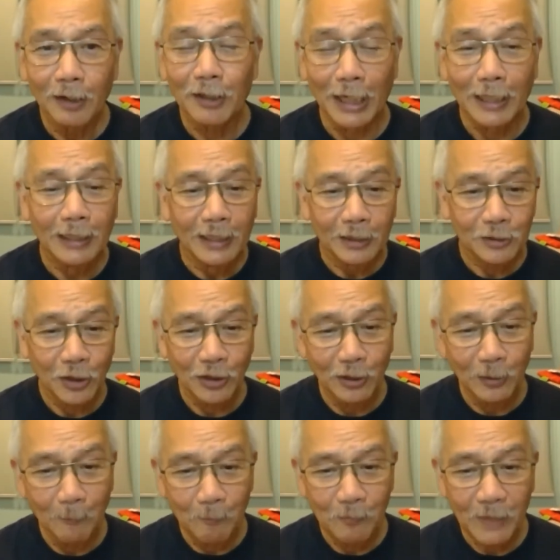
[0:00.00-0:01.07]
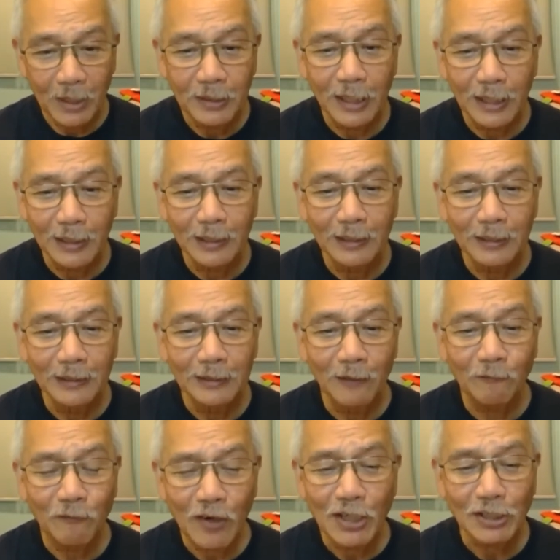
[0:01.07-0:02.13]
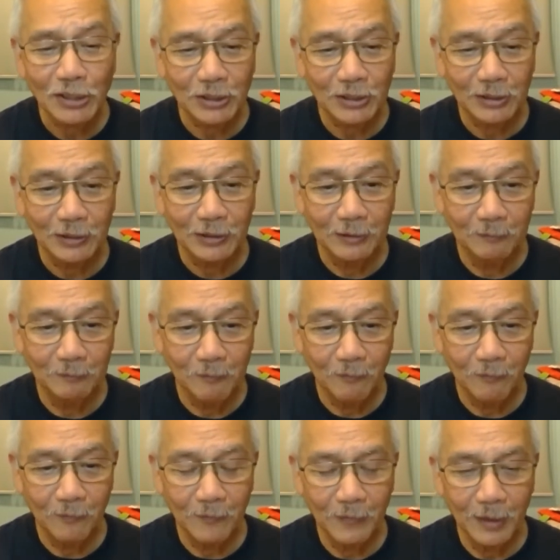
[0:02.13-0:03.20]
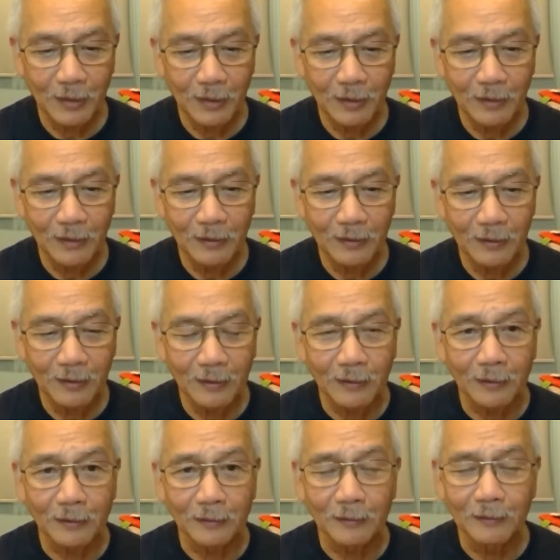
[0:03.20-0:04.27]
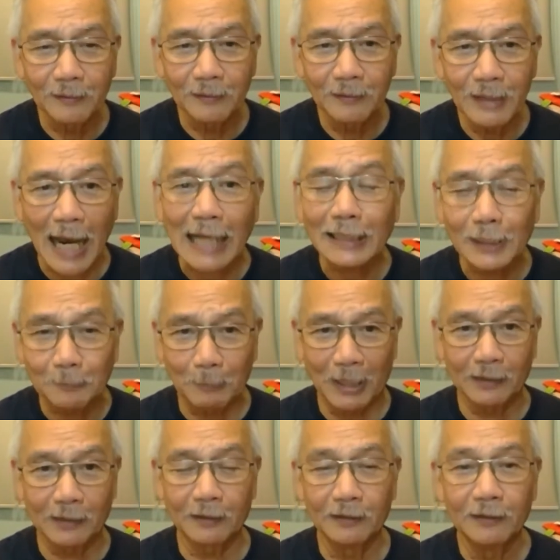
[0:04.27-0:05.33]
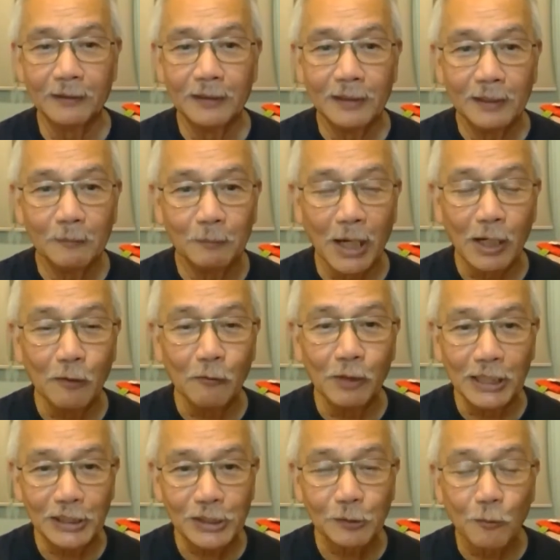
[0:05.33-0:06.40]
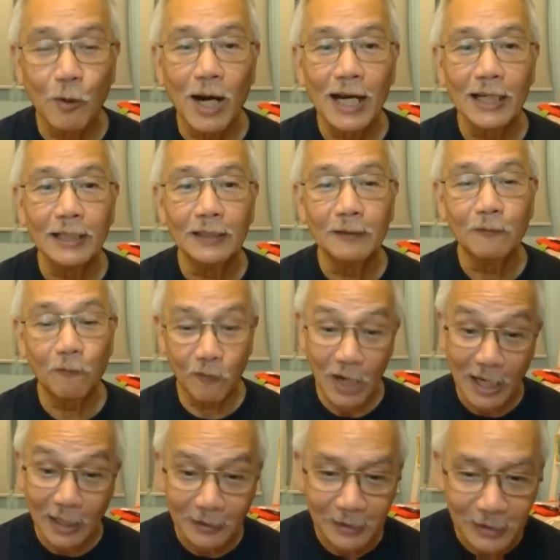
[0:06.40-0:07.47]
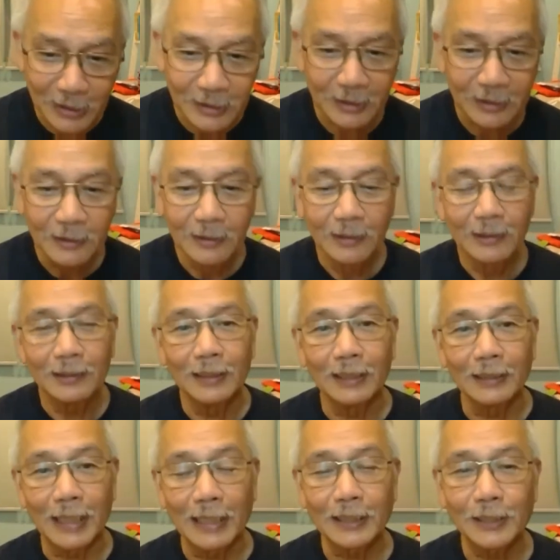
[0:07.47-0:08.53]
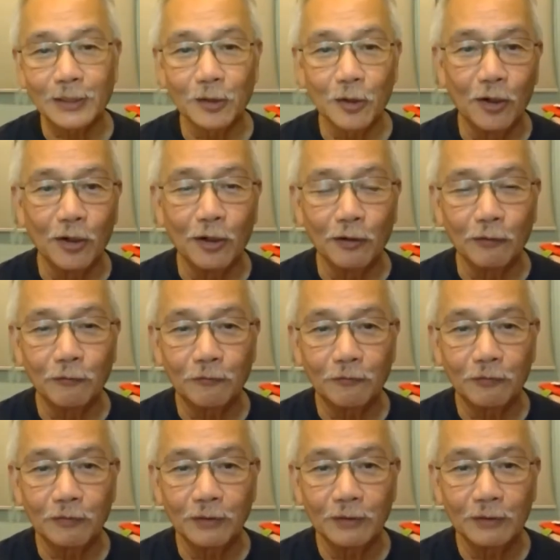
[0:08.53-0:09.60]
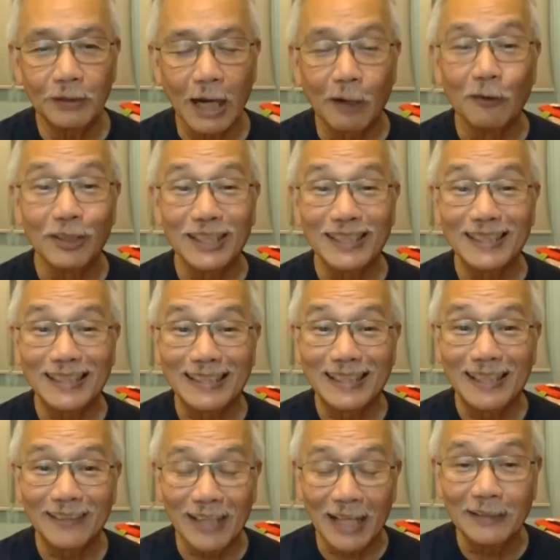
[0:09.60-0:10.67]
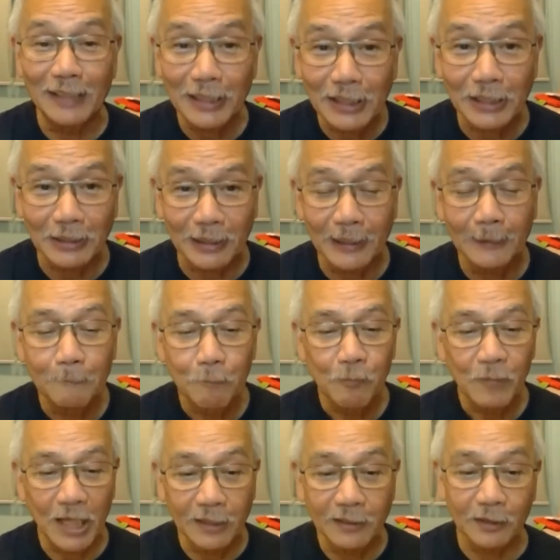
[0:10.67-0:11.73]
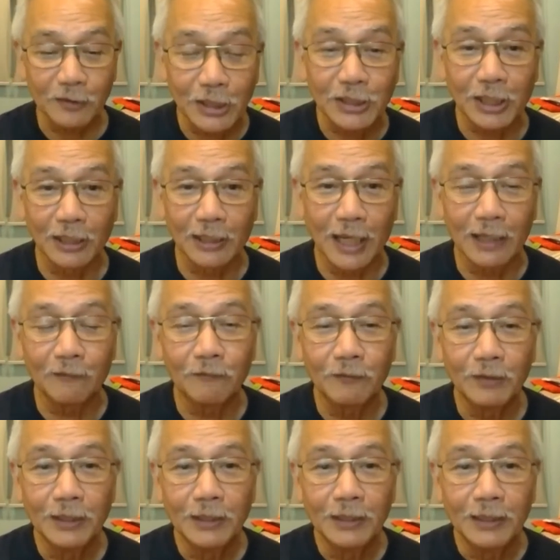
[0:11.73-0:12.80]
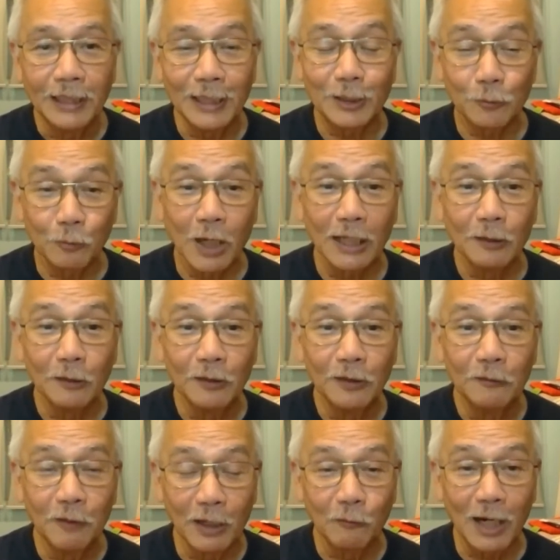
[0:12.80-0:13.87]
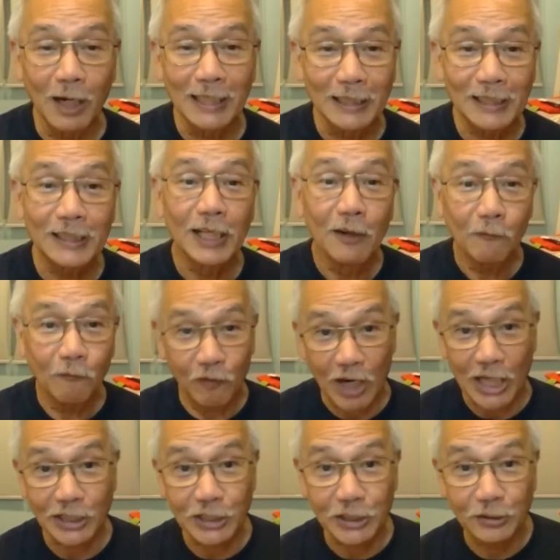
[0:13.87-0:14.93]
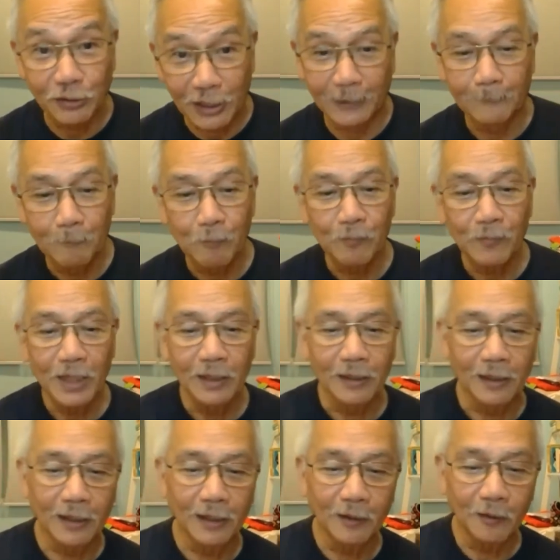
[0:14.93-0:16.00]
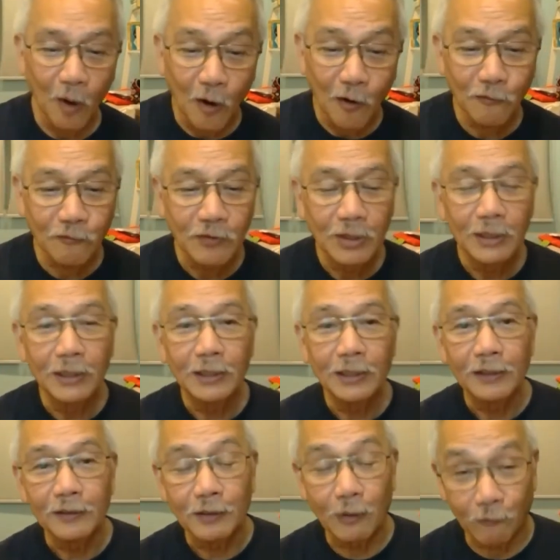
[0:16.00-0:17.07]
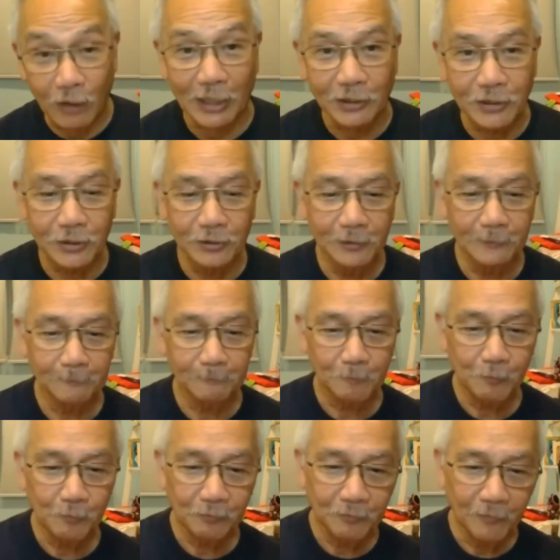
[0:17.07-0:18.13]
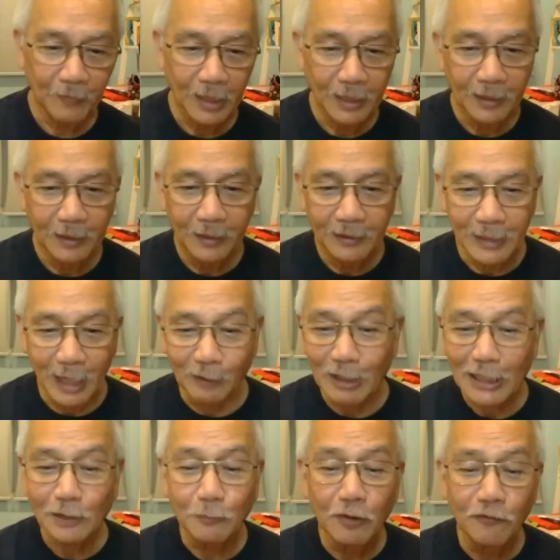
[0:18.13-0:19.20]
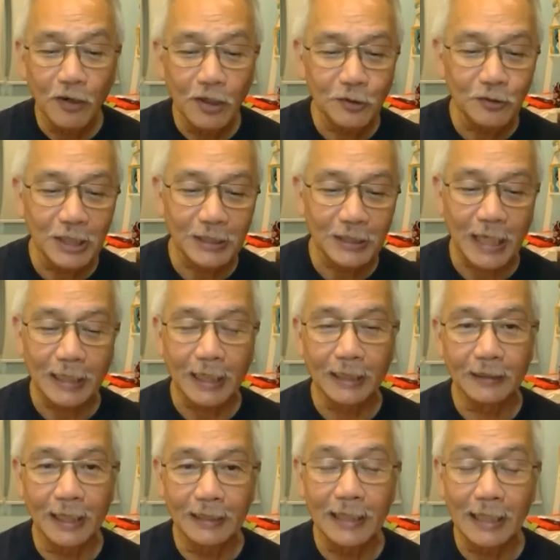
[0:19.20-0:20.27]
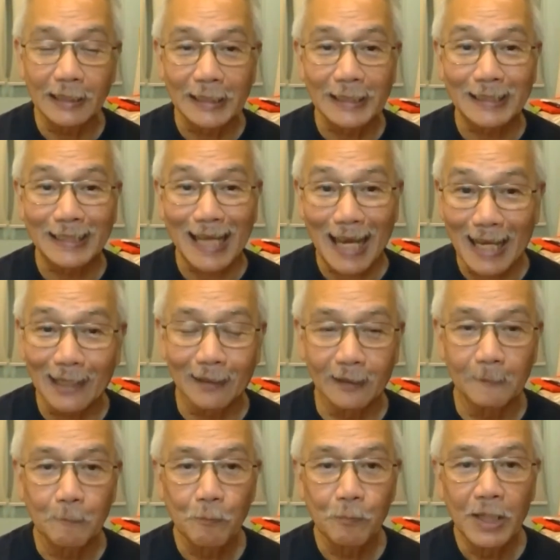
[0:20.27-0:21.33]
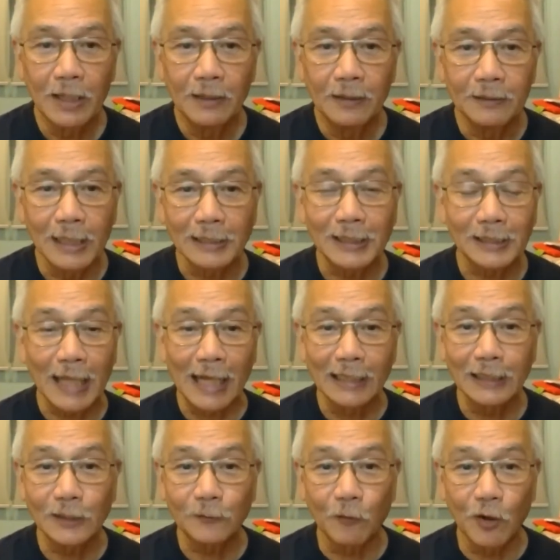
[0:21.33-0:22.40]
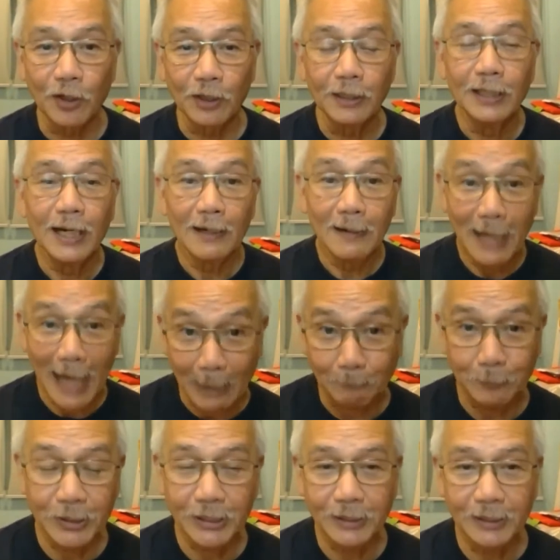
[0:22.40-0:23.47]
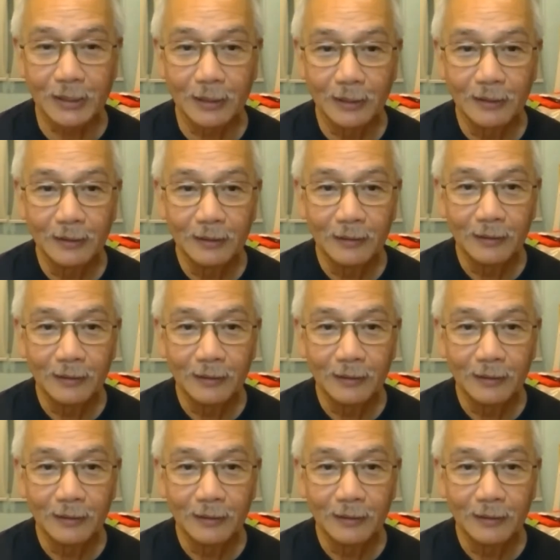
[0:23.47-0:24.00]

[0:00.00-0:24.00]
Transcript: Okay, so the, the first uh, aspect by which one flunks the test of authenticity in the Christian life is one when one is fleshly, uh, of the flesh. Now let's move on to the second, and that is L. That stands for lapsed